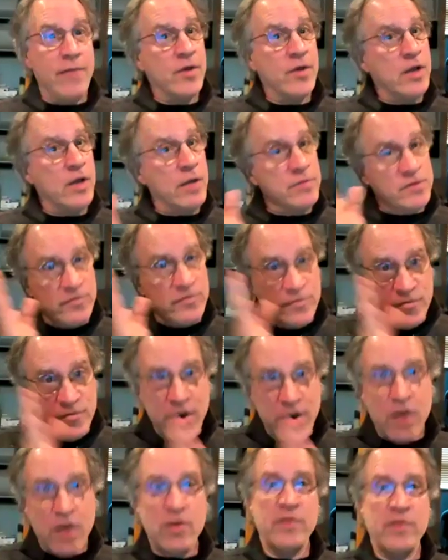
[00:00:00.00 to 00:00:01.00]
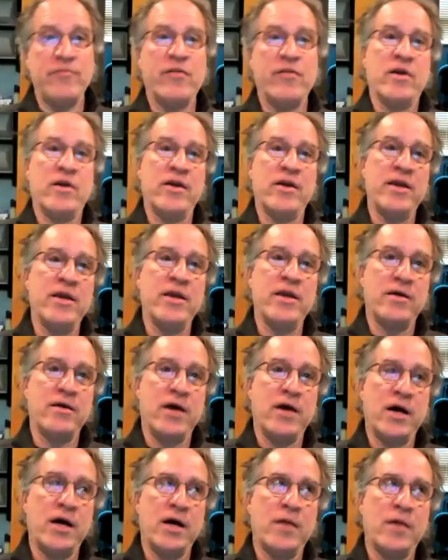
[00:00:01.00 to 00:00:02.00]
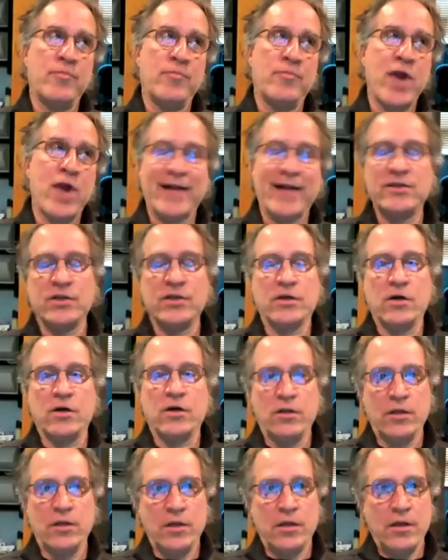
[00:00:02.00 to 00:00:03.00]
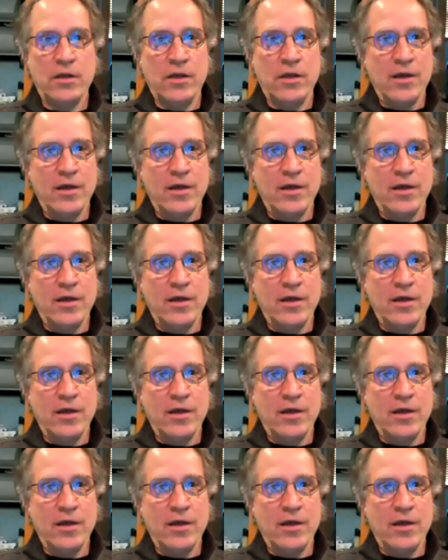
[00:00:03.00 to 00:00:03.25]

and it becomes very, very practical.